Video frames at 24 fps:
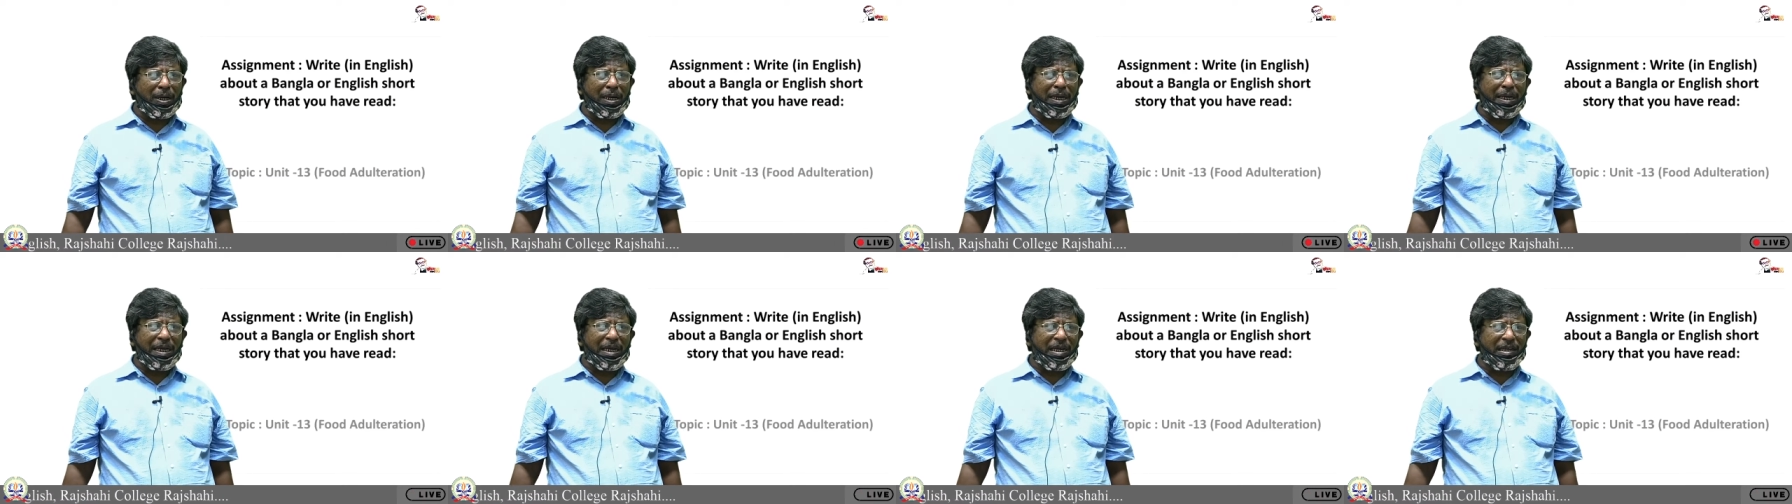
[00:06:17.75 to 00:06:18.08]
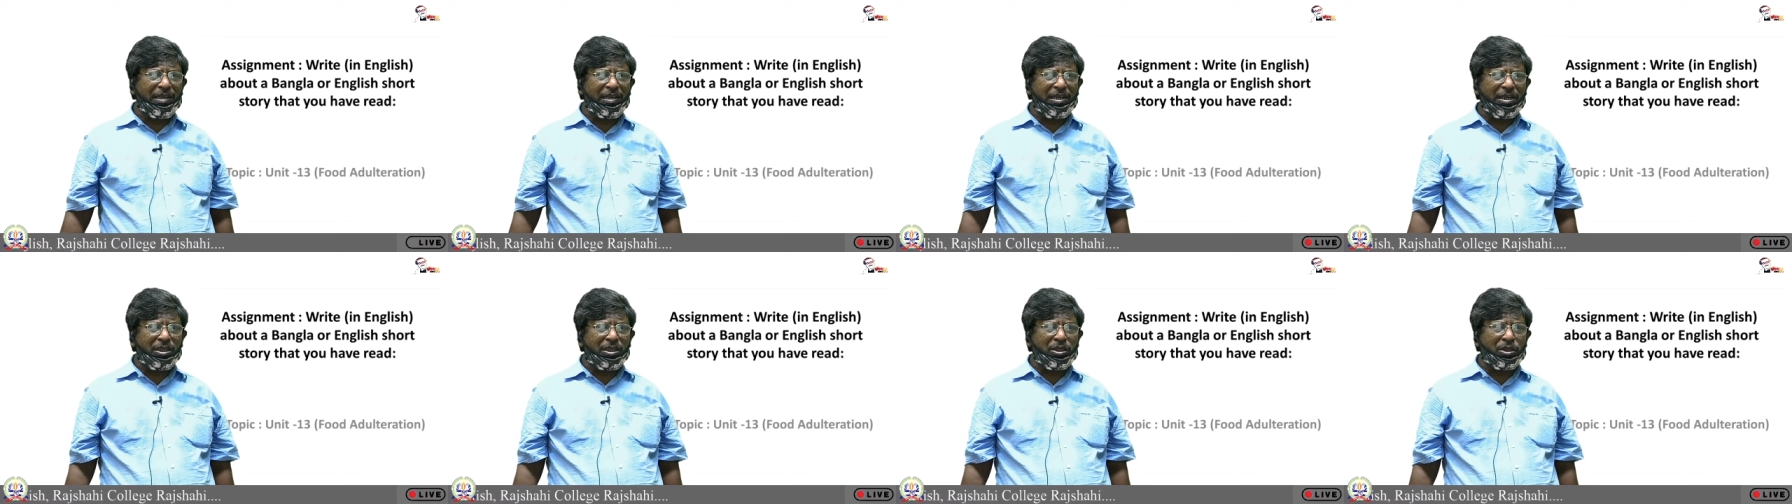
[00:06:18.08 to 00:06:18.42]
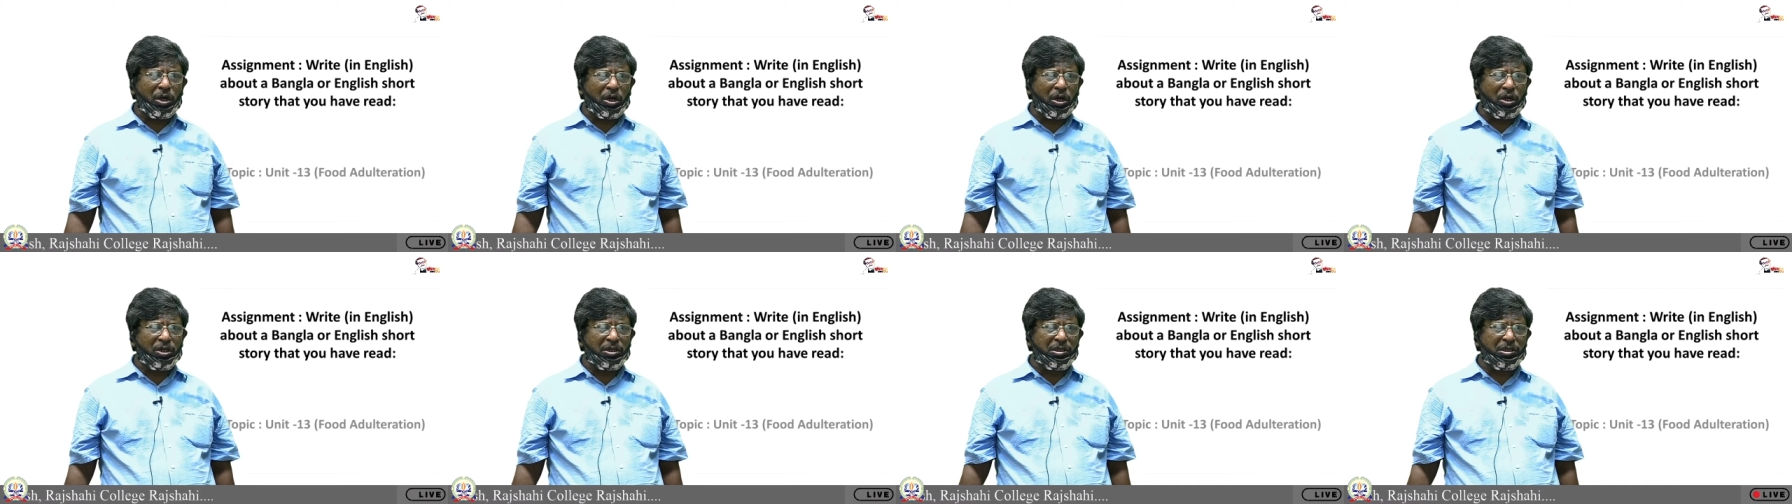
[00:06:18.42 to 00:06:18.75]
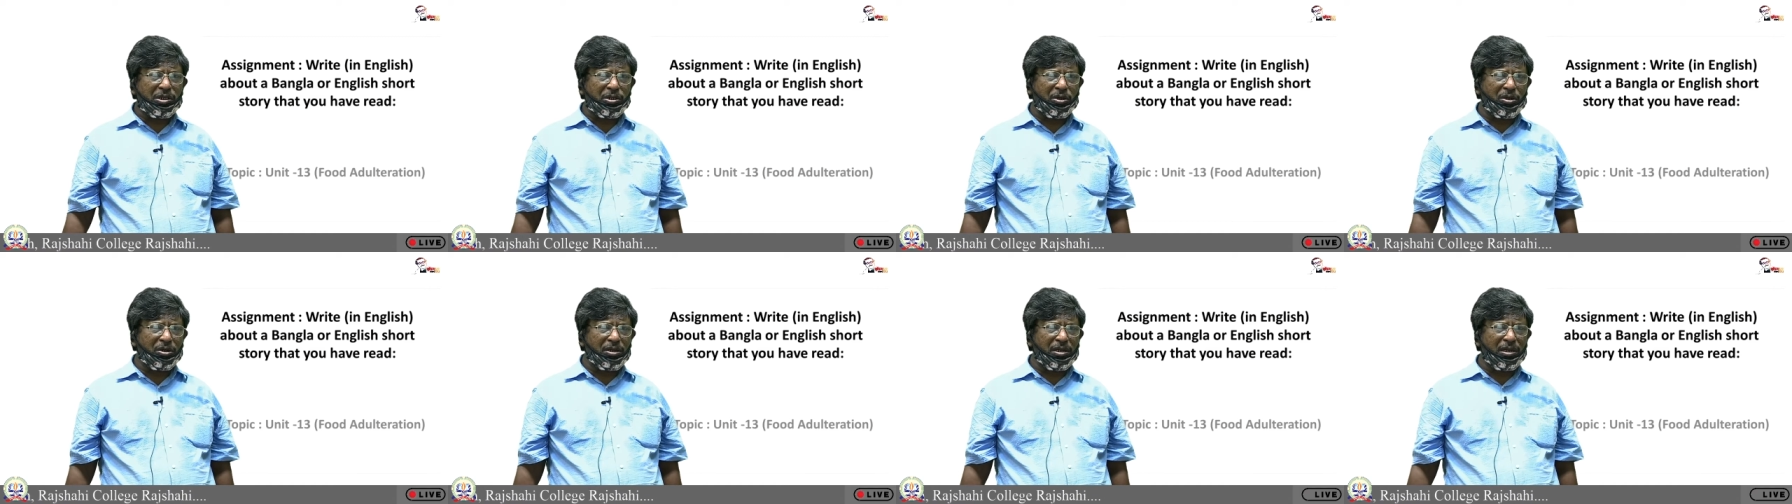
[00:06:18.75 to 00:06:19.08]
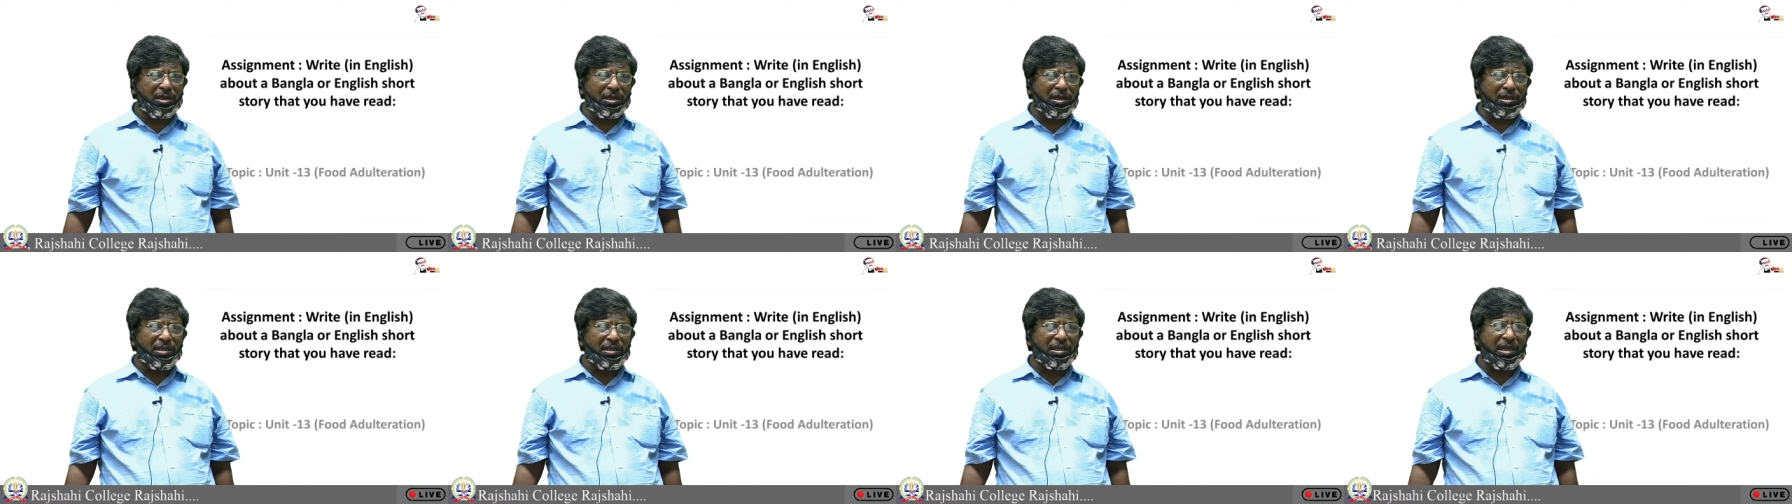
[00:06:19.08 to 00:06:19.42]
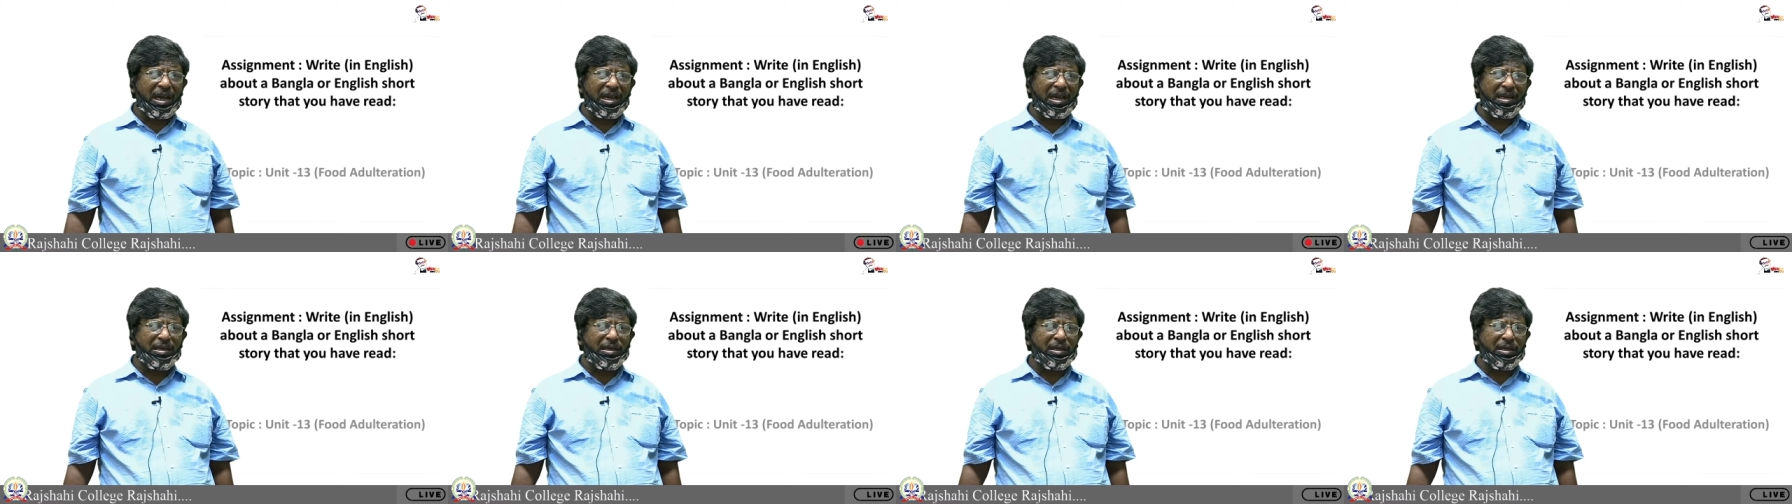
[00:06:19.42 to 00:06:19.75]
English short story
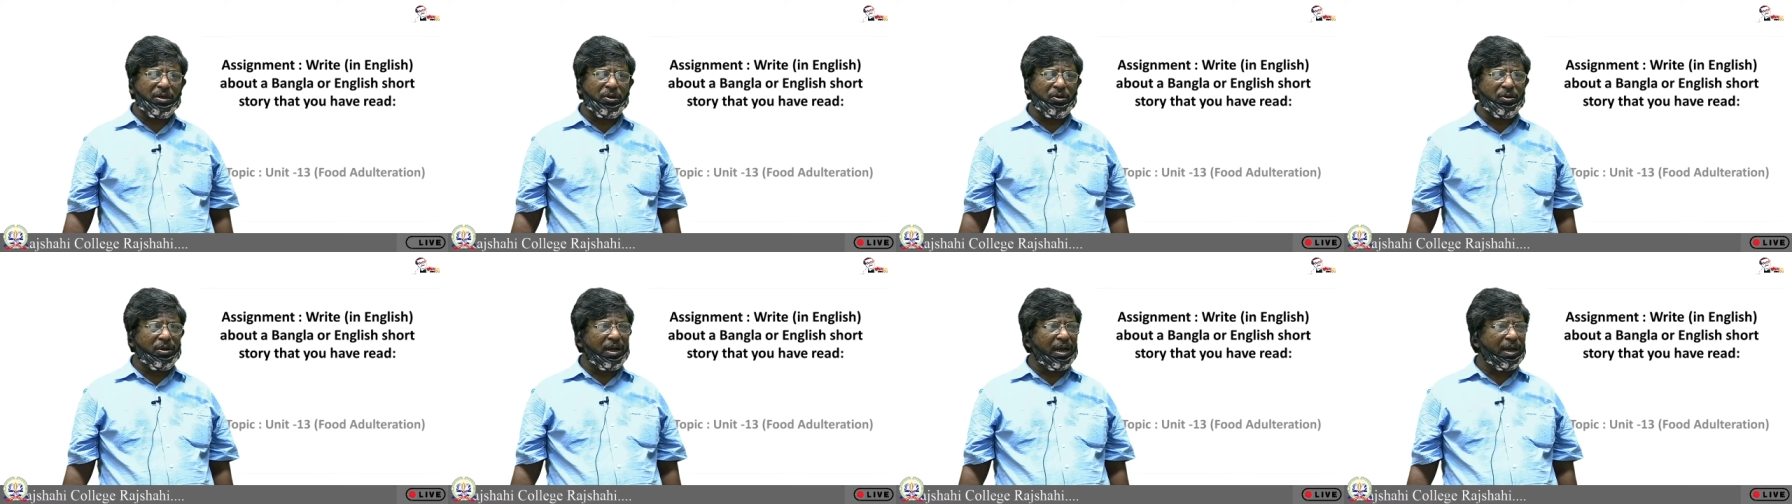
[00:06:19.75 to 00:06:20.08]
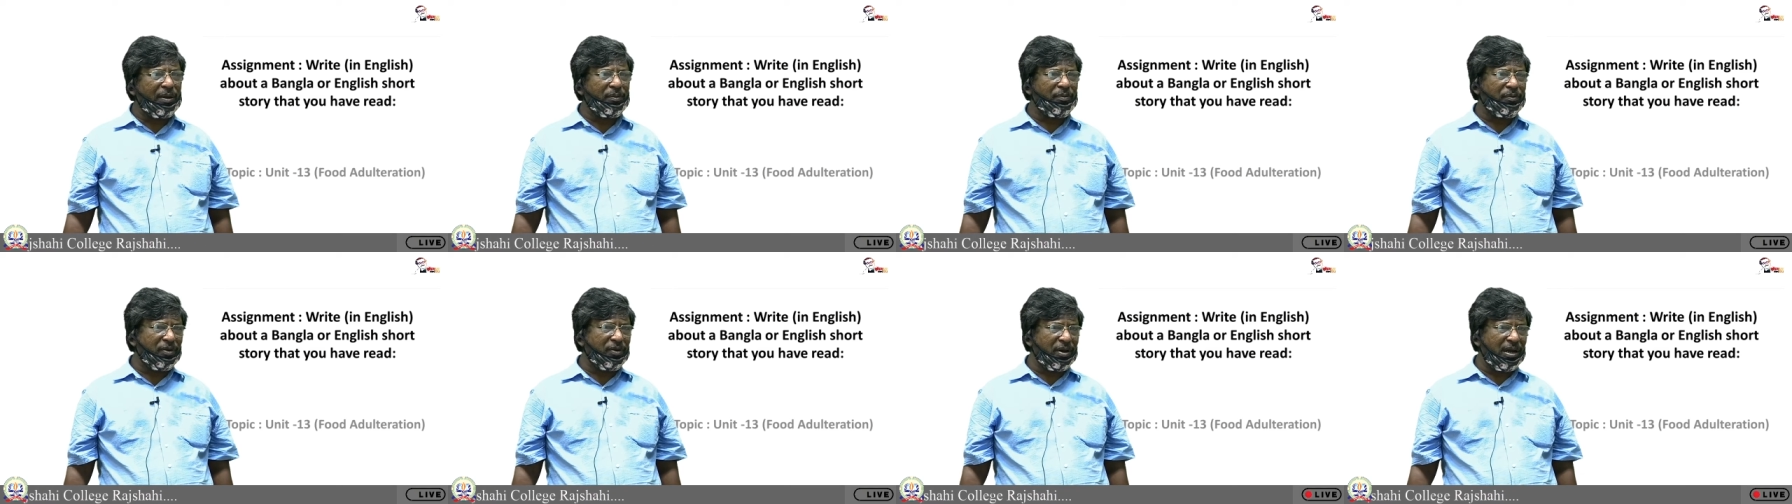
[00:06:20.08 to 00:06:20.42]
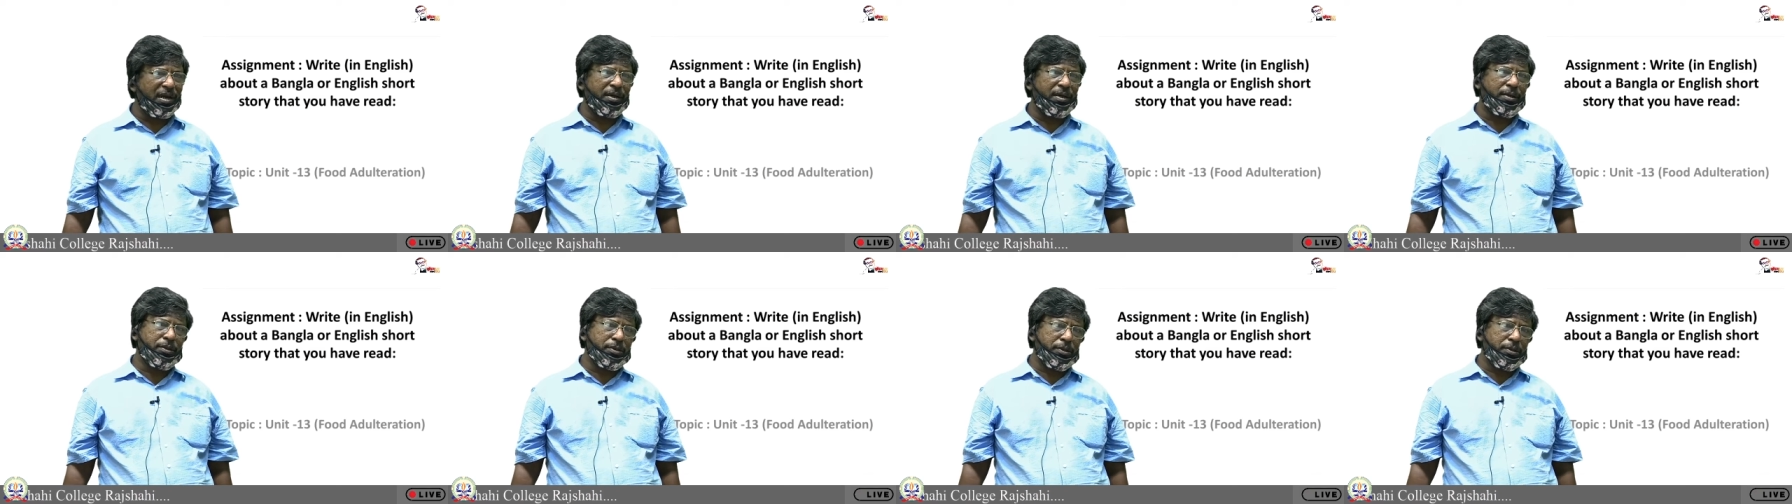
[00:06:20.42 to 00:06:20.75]
that you have read.